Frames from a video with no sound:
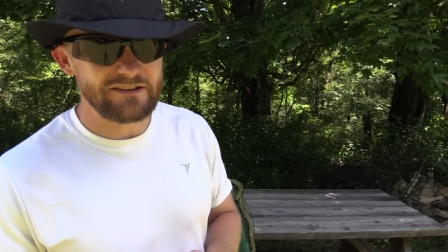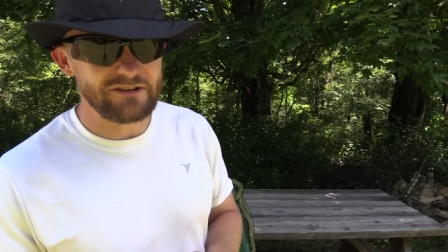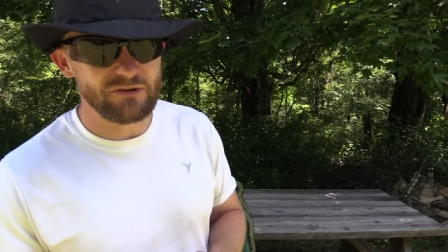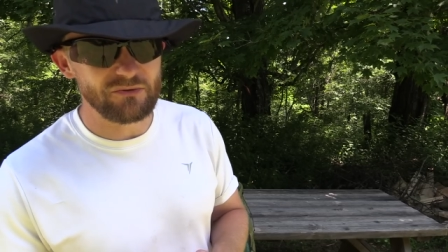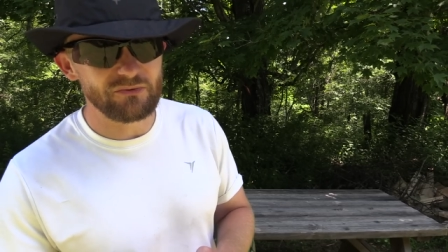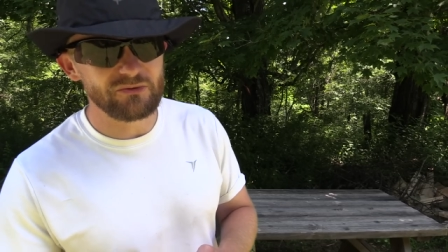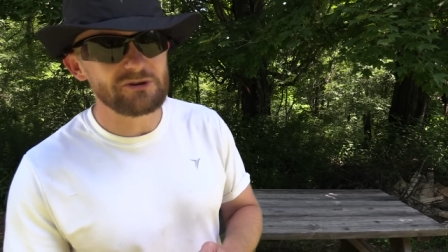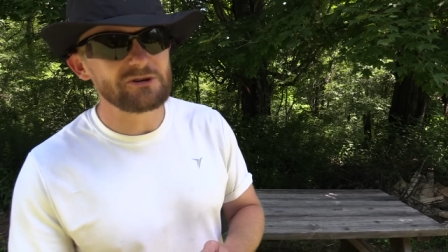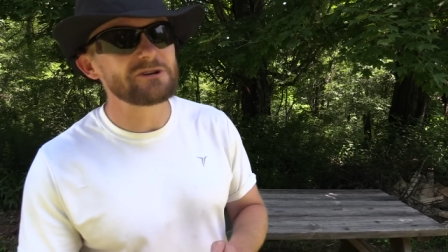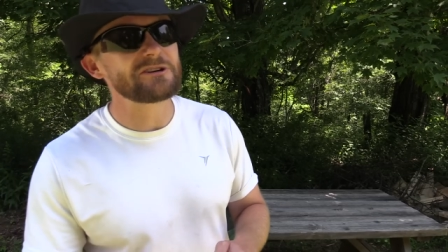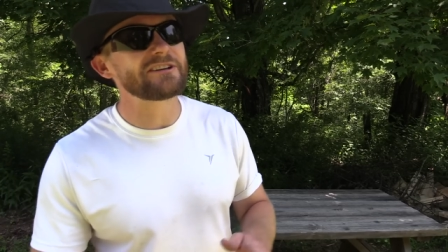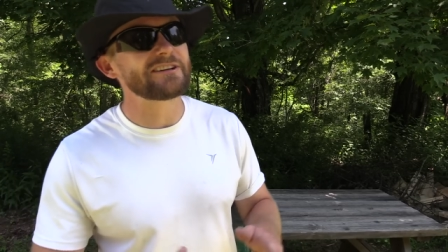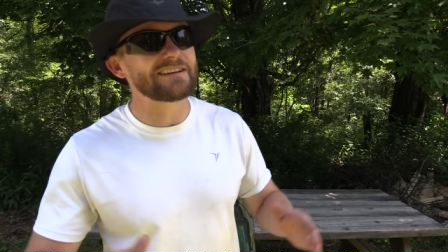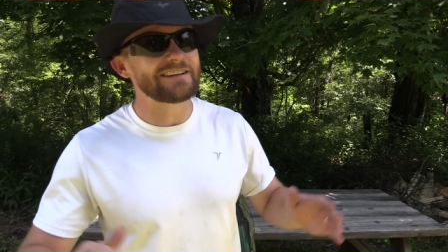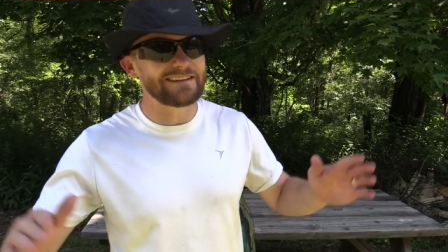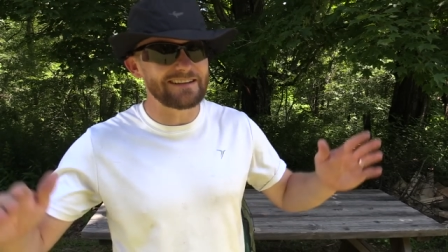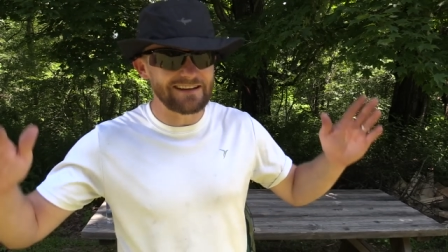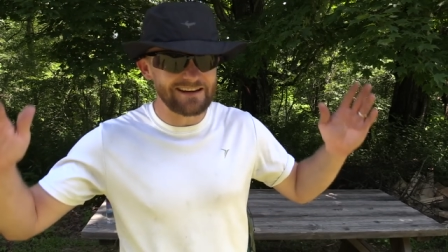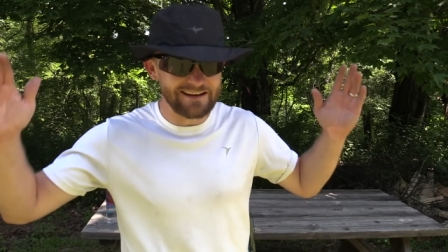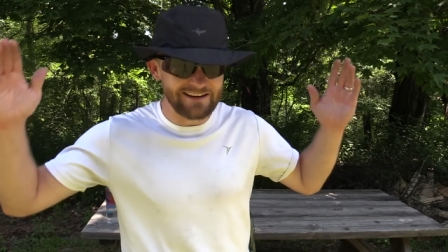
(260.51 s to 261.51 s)
You
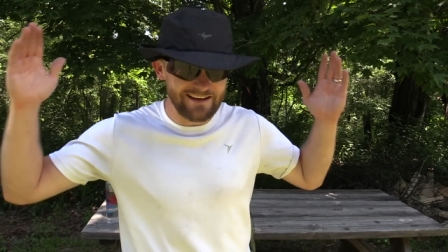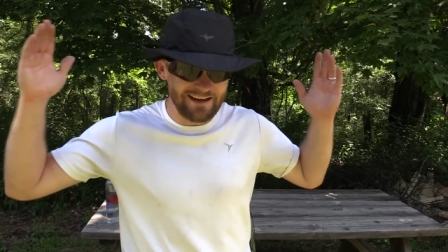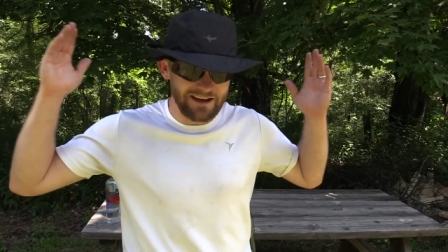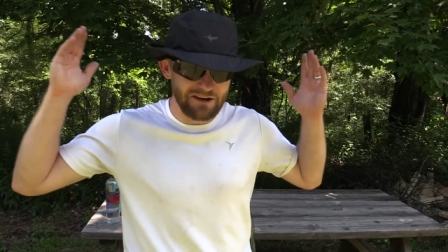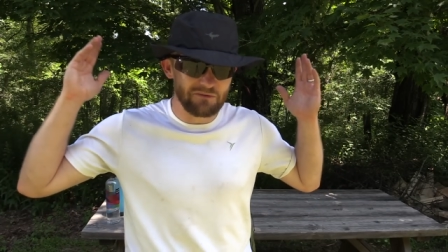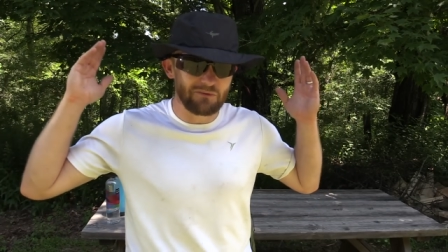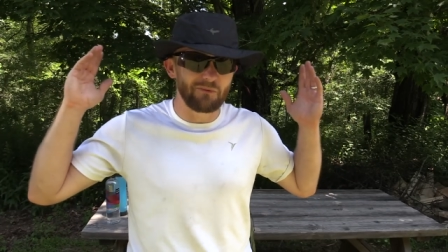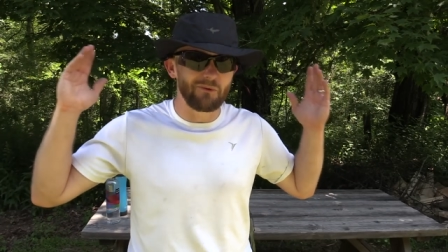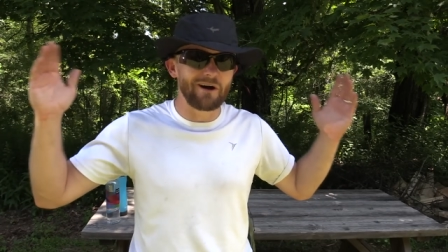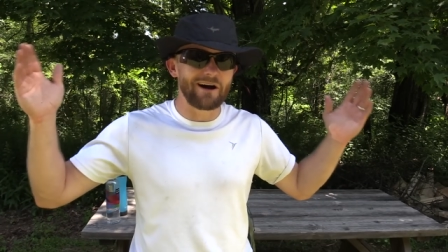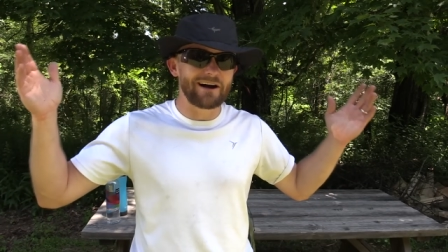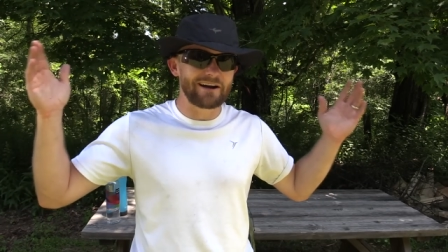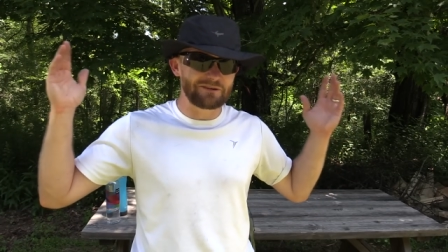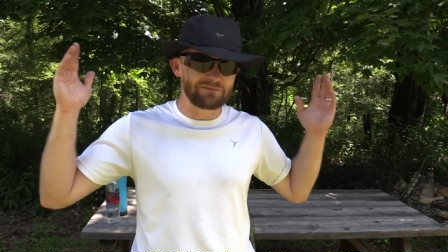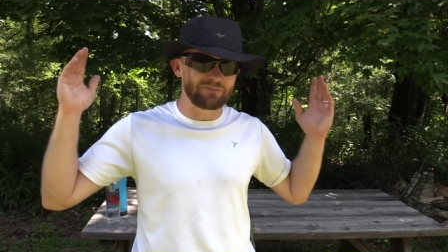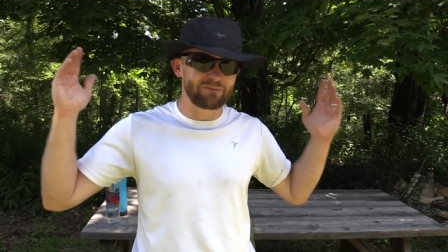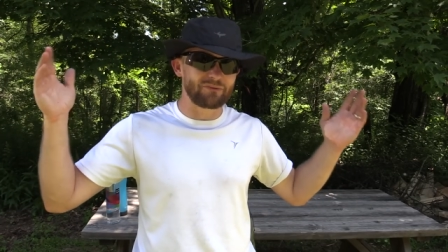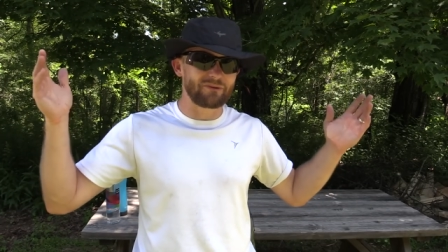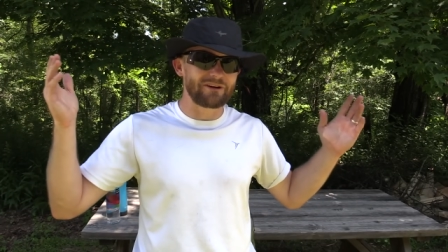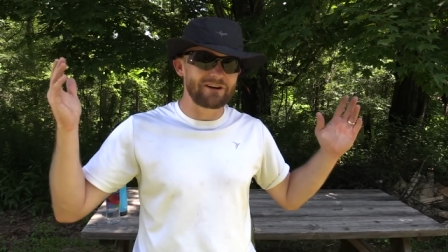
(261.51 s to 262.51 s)
really need a
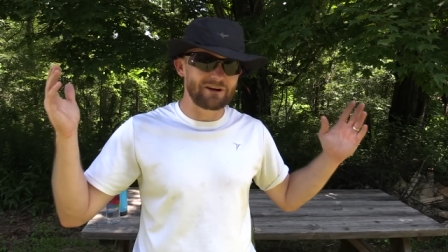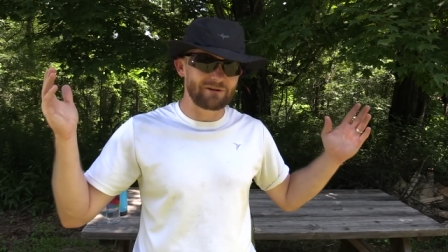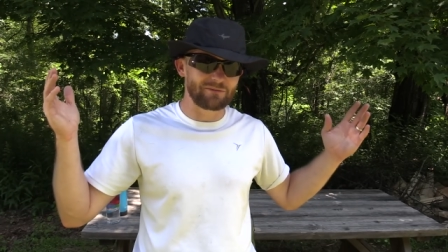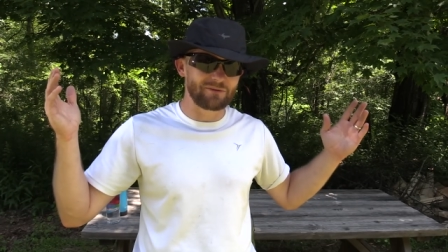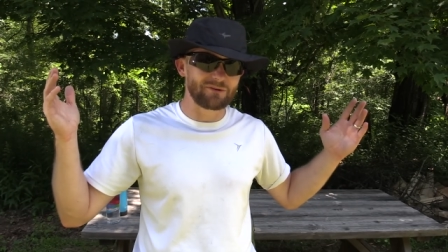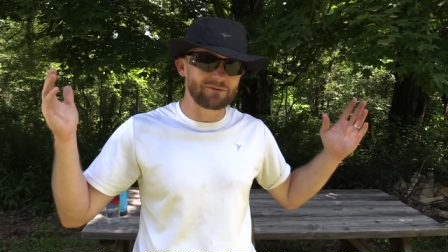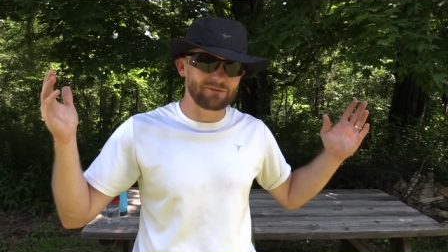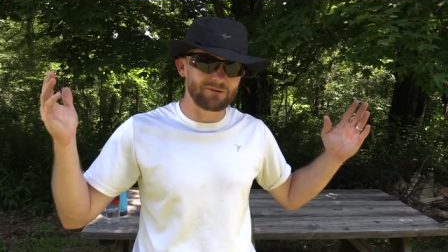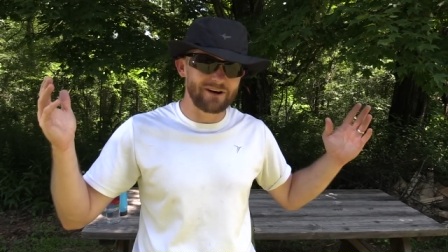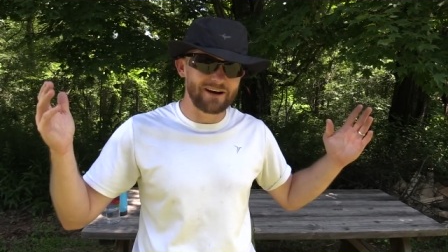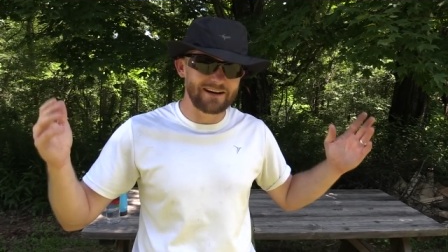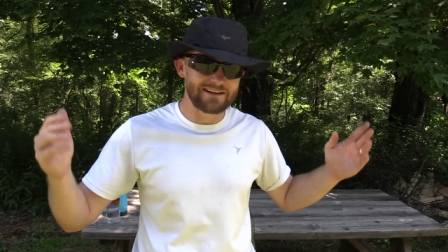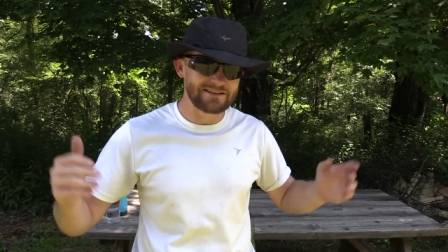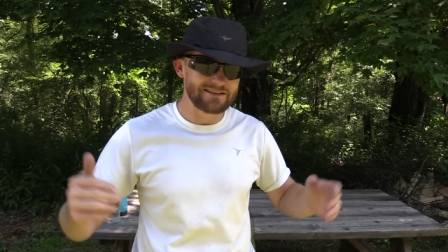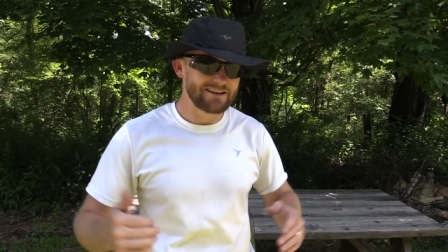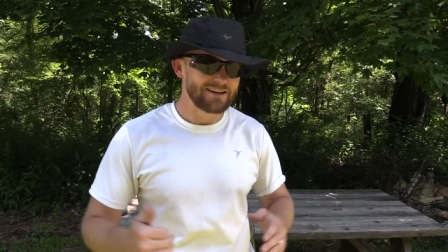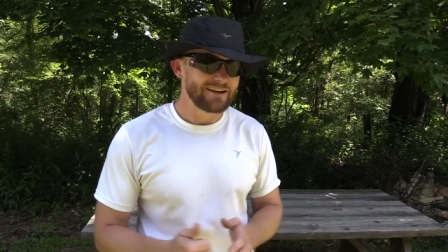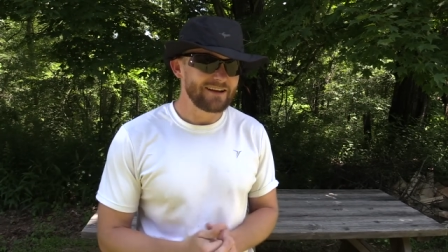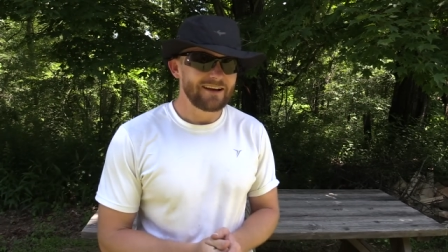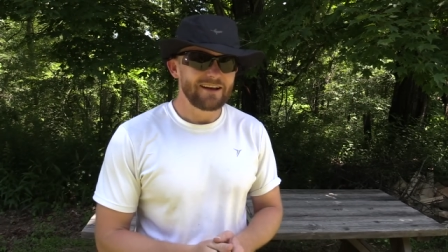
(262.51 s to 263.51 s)
wide brim, right?